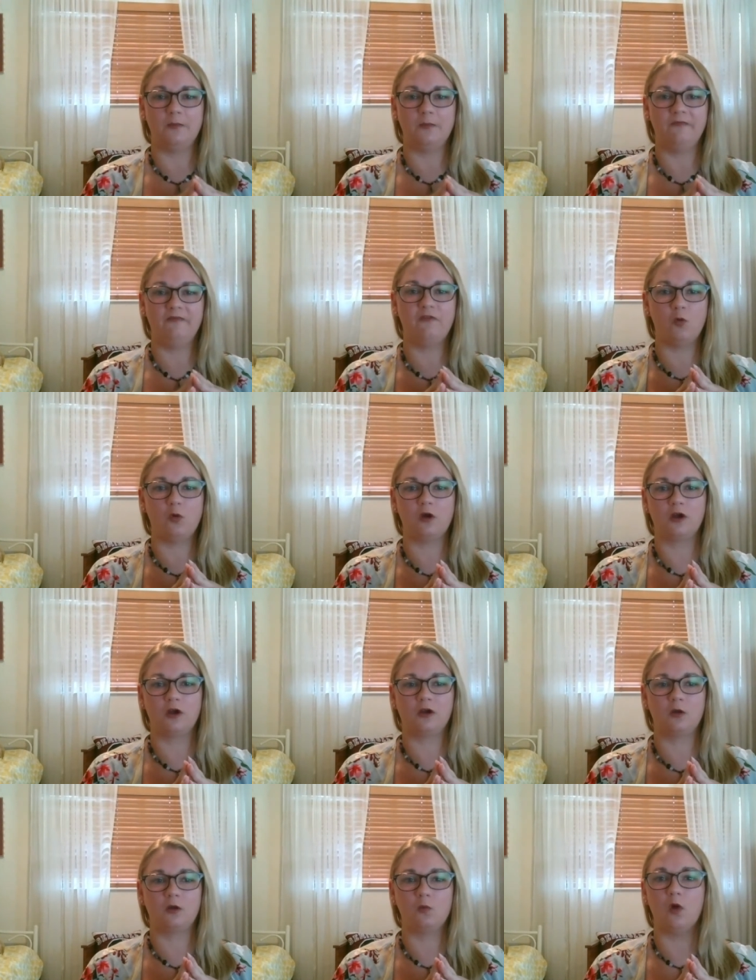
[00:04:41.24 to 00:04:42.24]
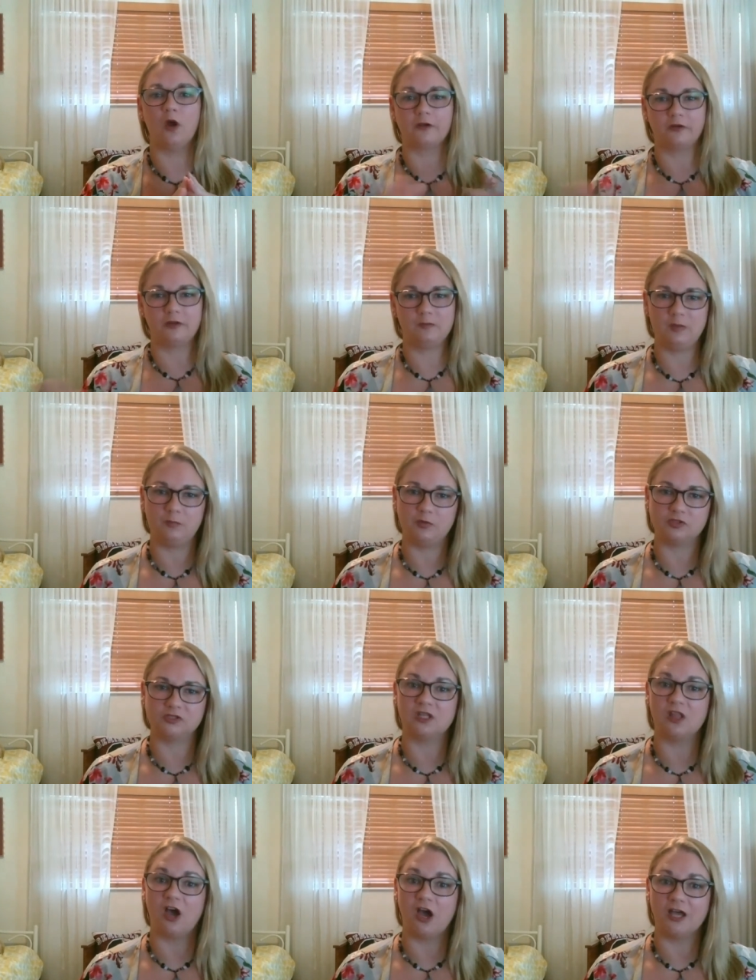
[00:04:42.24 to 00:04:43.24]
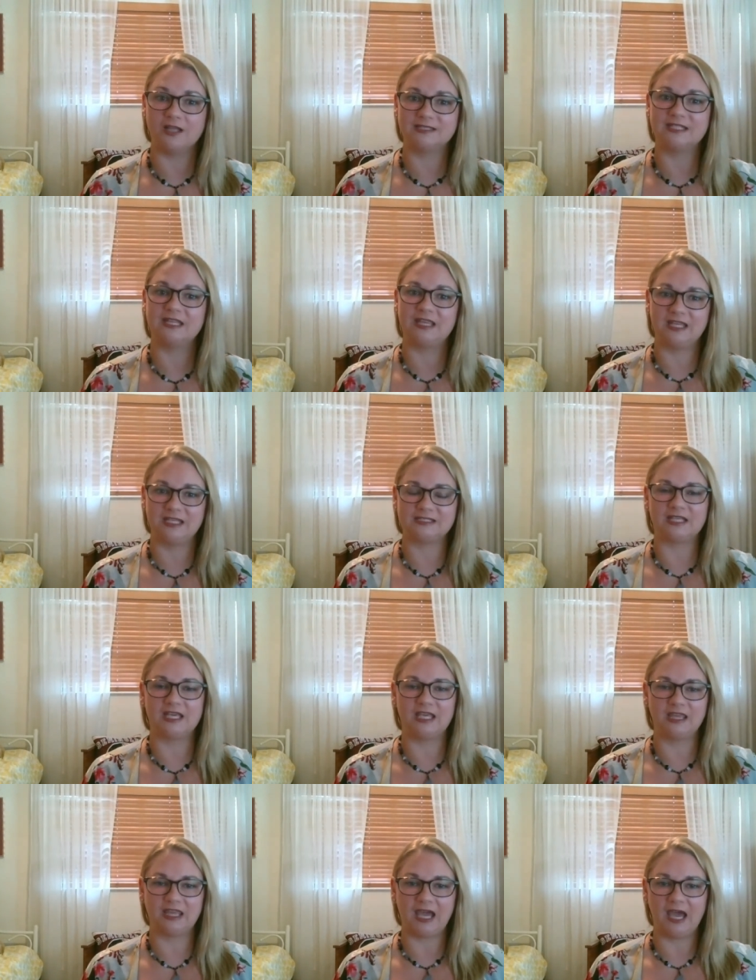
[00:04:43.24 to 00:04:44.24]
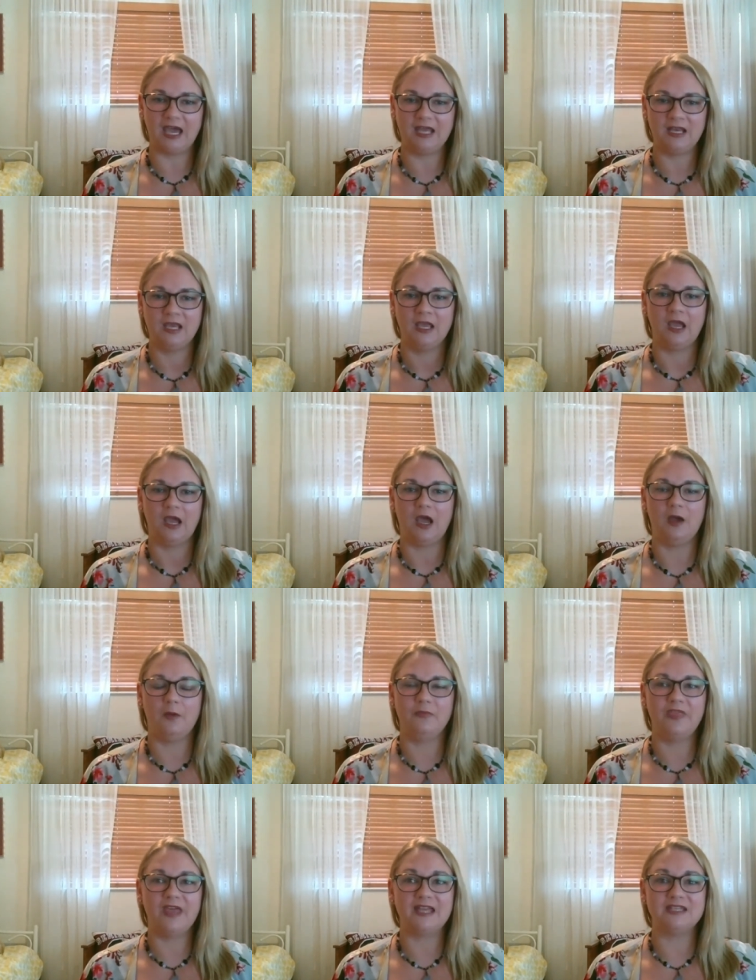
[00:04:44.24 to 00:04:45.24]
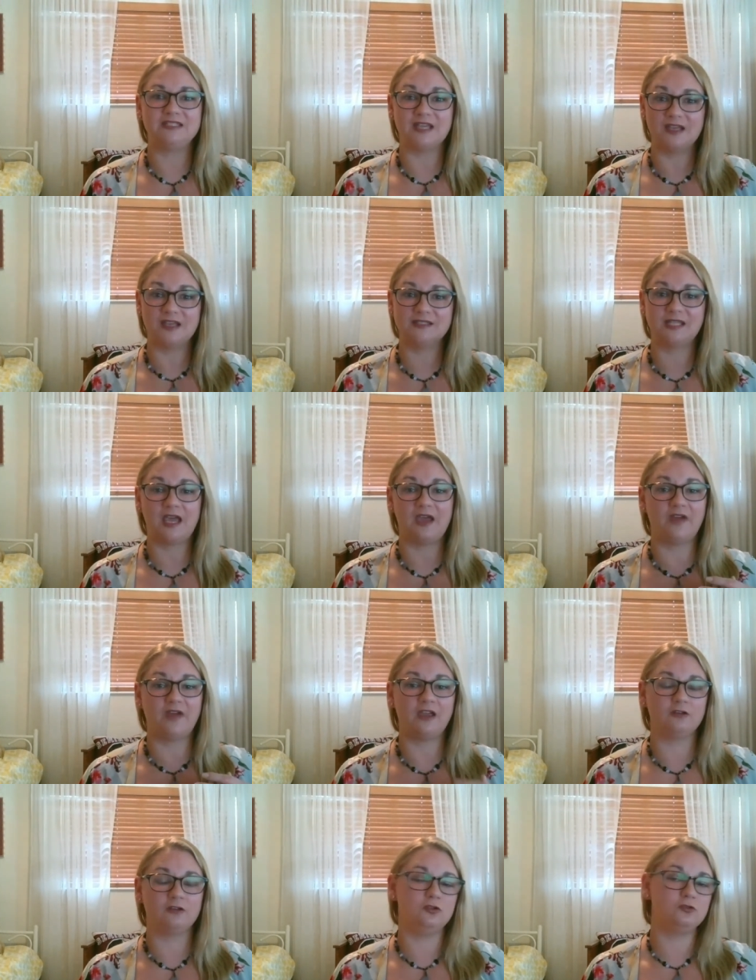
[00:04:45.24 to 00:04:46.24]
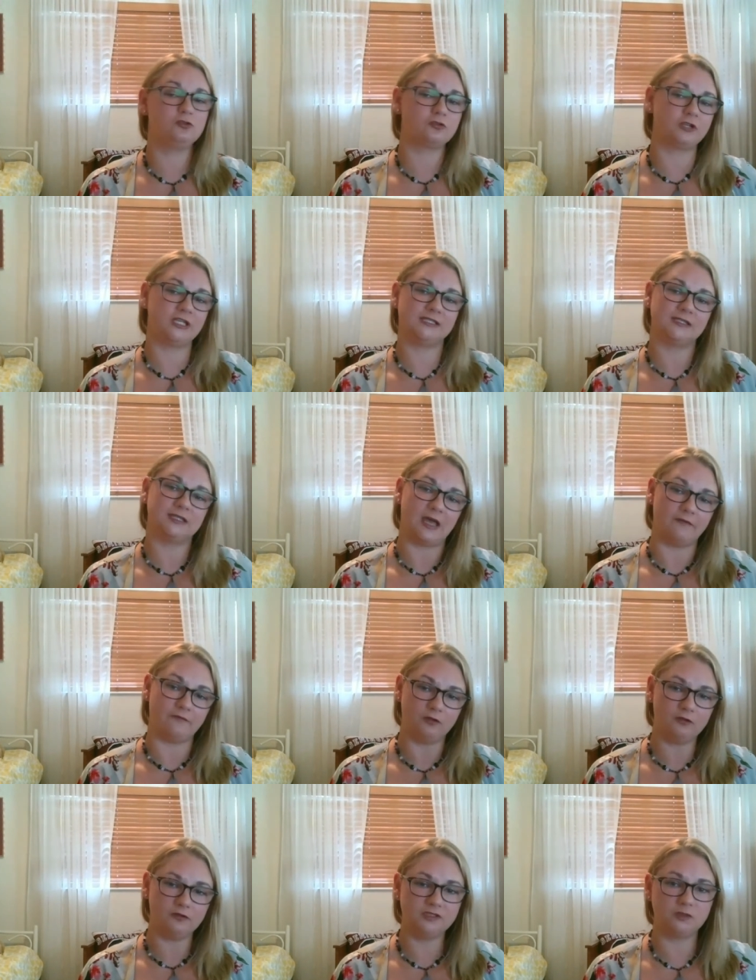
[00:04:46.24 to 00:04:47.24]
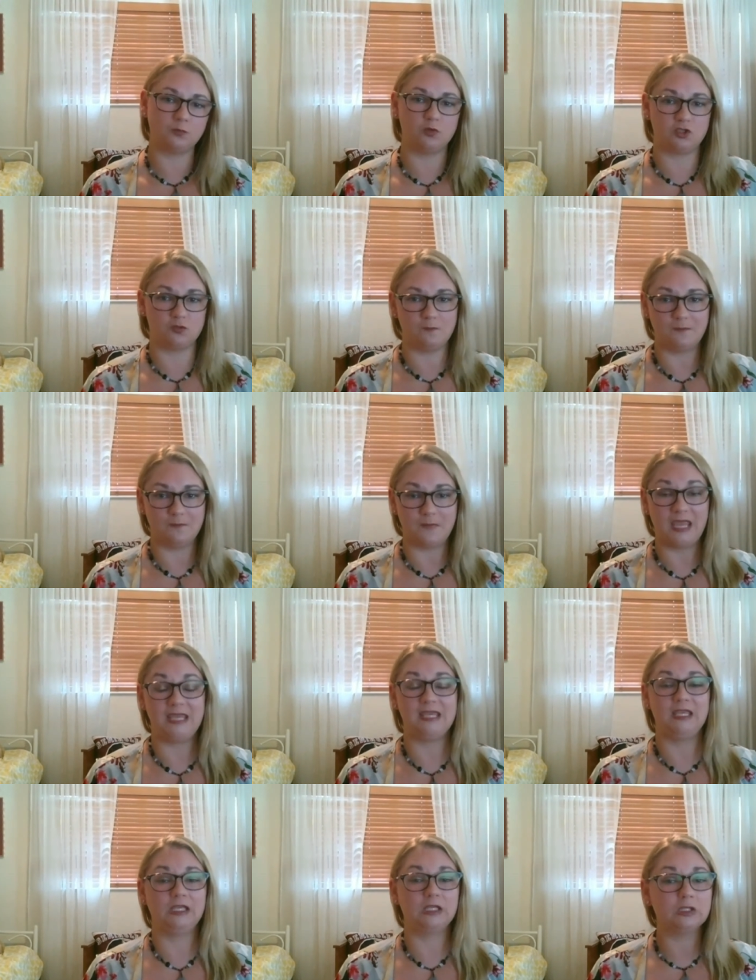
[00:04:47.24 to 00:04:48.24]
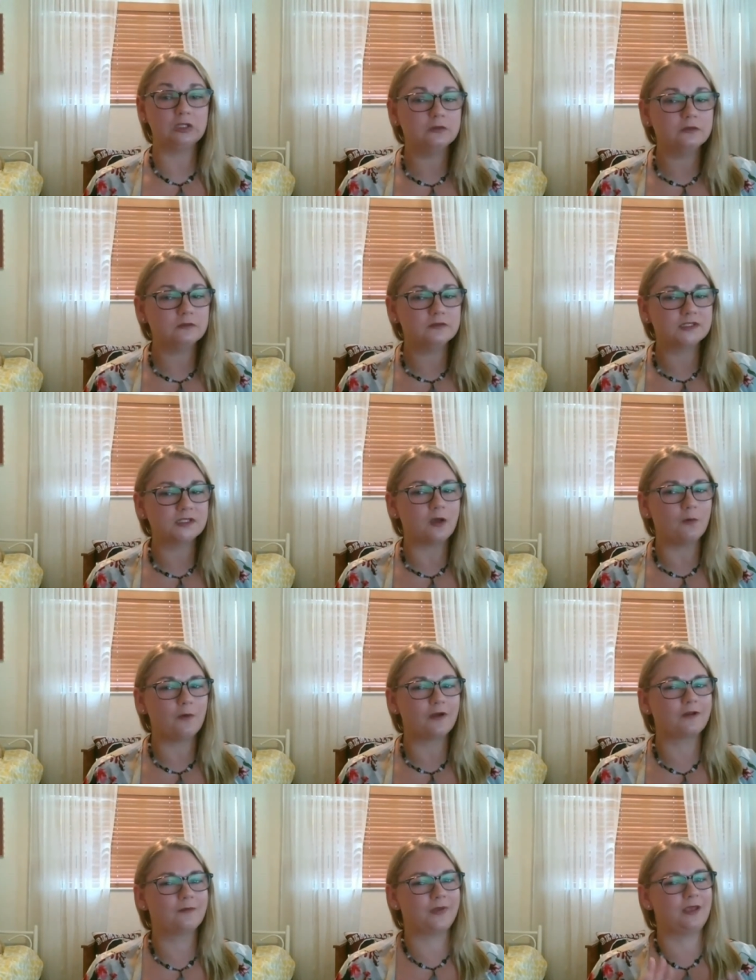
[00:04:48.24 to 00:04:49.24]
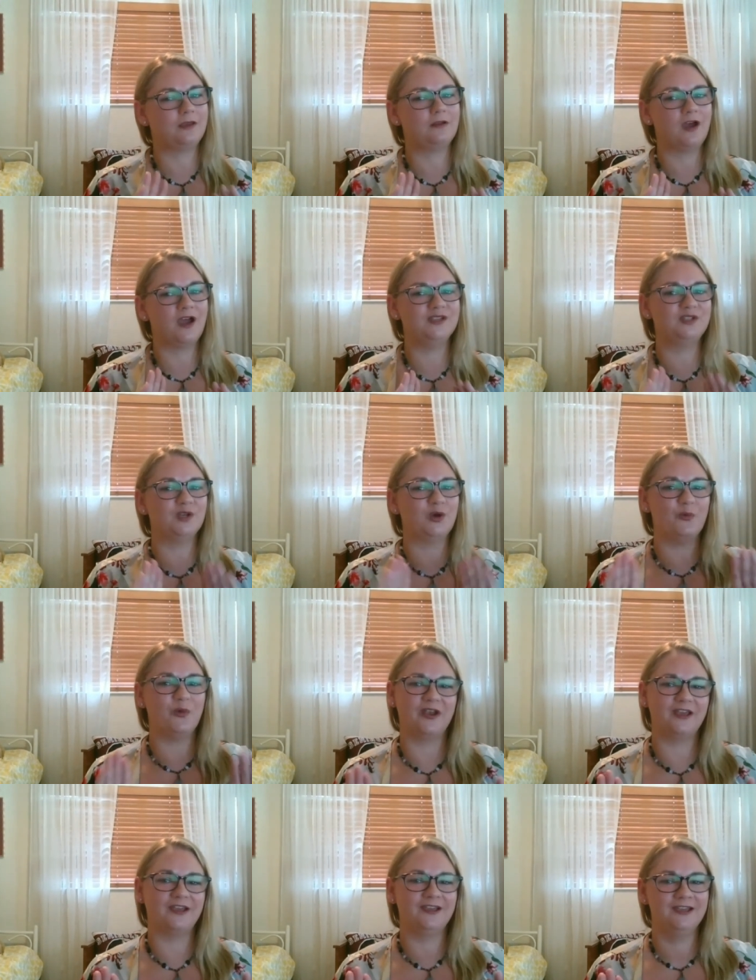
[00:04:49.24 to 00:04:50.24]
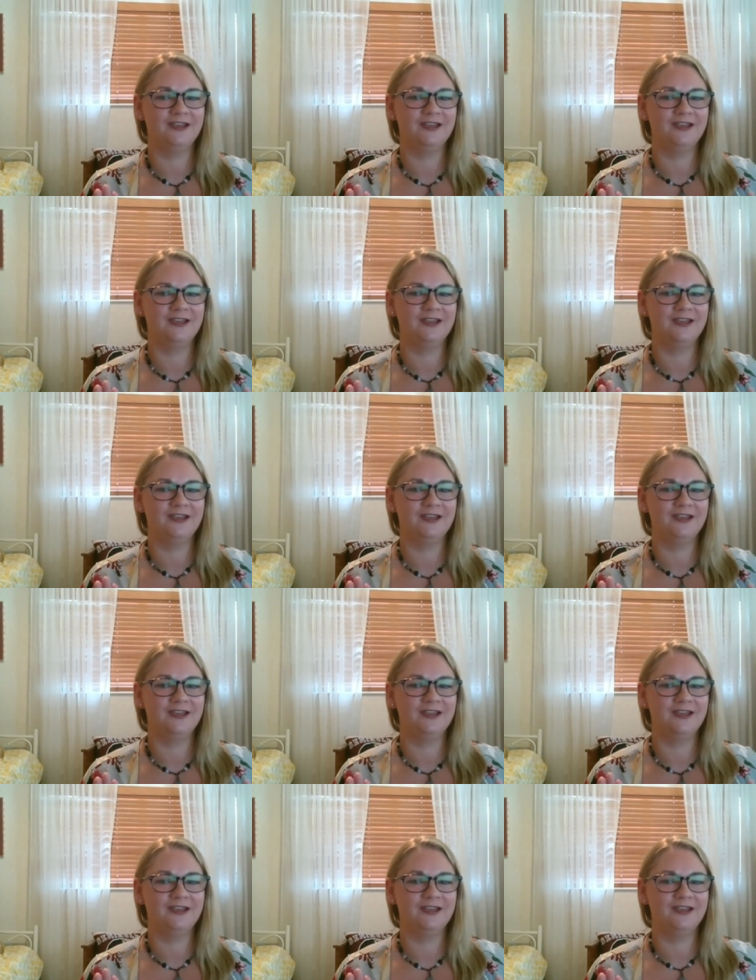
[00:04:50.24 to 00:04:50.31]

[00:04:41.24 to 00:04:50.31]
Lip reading: for watering people's lawns and things like that. That does have higher nutrient levels, which may include salt water, but I don't want to